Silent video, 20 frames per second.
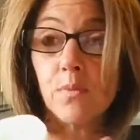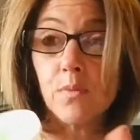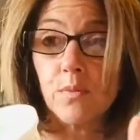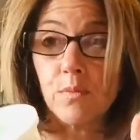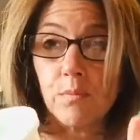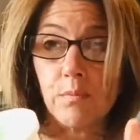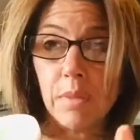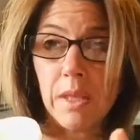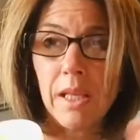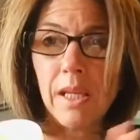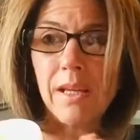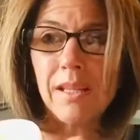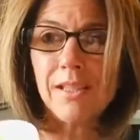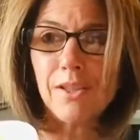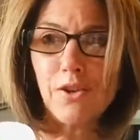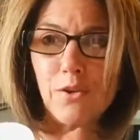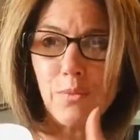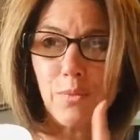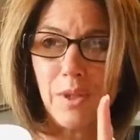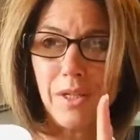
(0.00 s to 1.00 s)
But then I
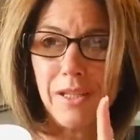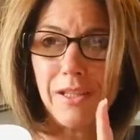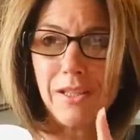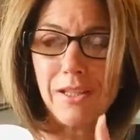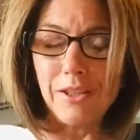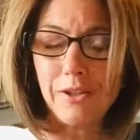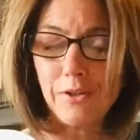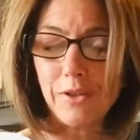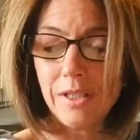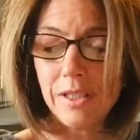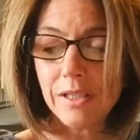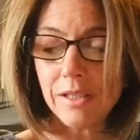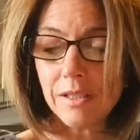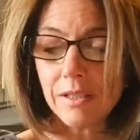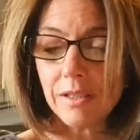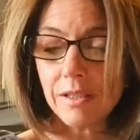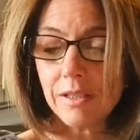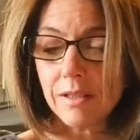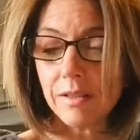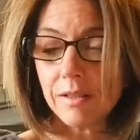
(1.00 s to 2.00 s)
started reading the ingredients.
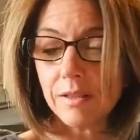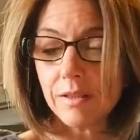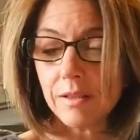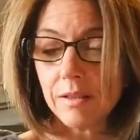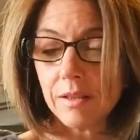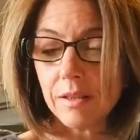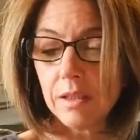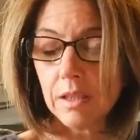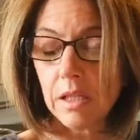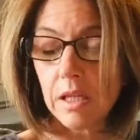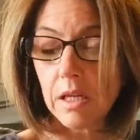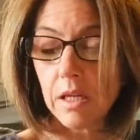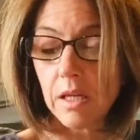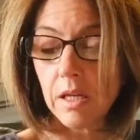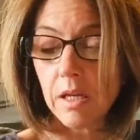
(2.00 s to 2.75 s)
Let's see.